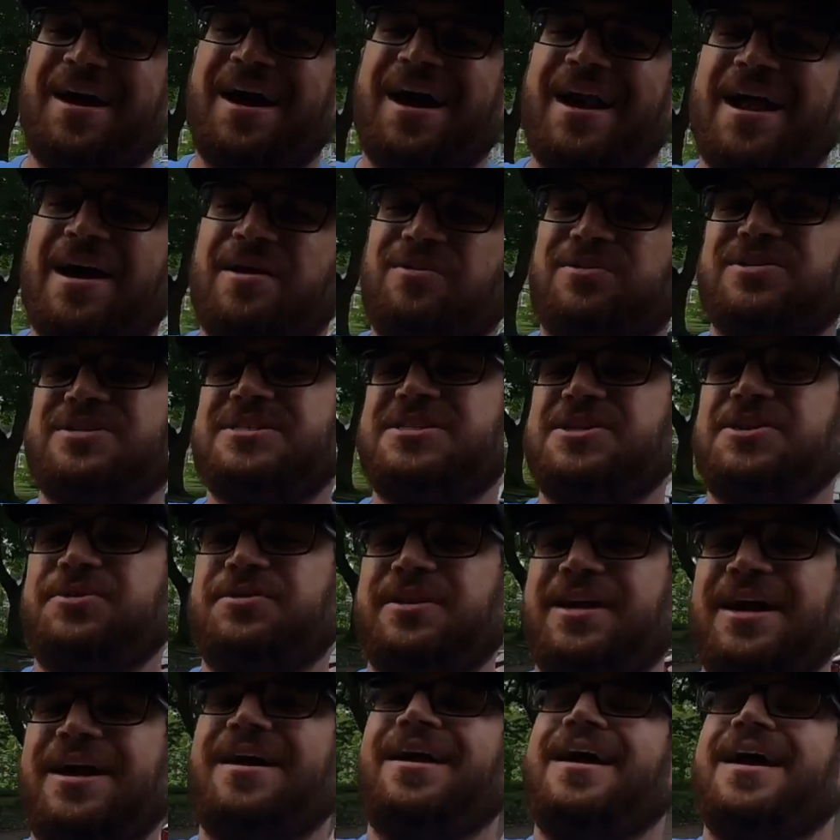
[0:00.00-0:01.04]
I will see you
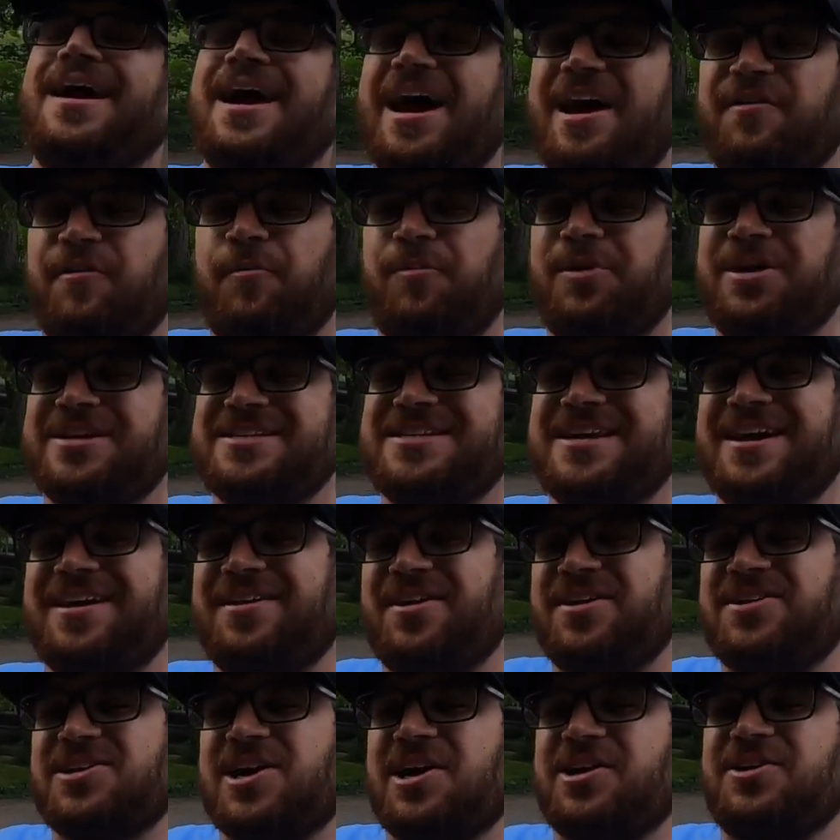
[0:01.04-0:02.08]
there. Have a blessed day, and
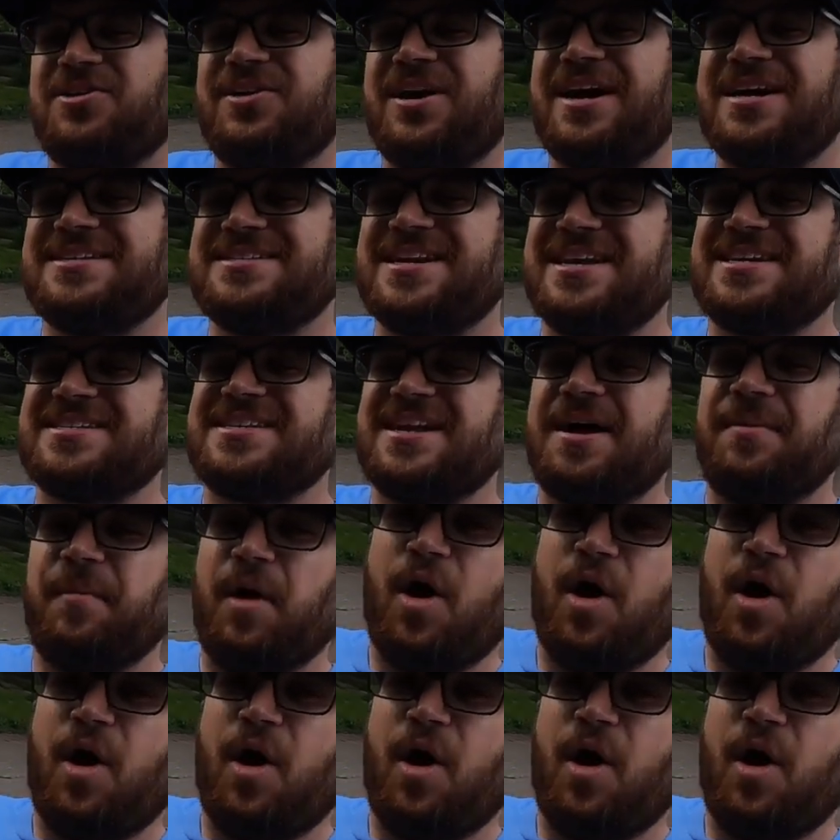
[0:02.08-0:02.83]
I'll talk to you guys next time.